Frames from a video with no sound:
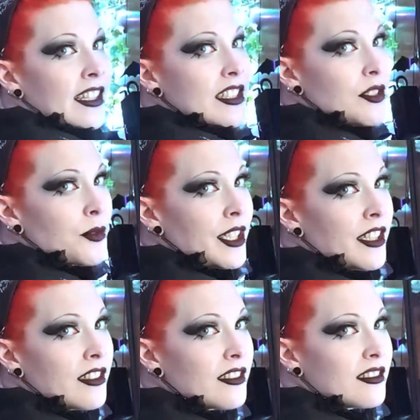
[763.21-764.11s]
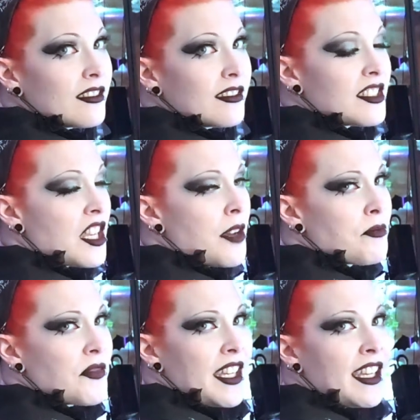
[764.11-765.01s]
this weird
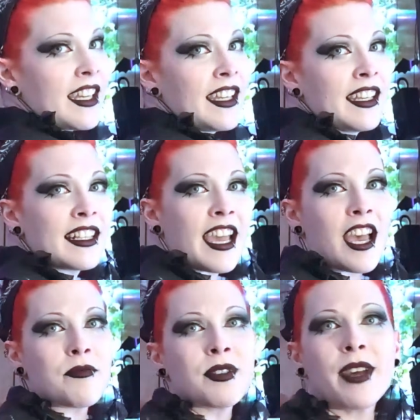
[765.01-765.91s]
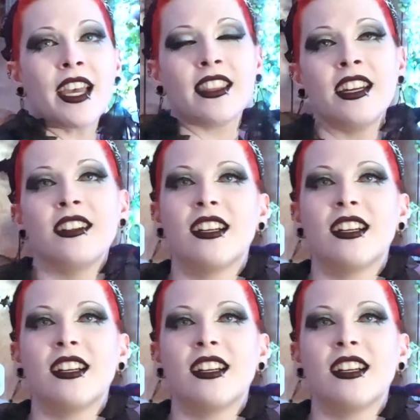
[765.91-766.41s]
something to happen back there.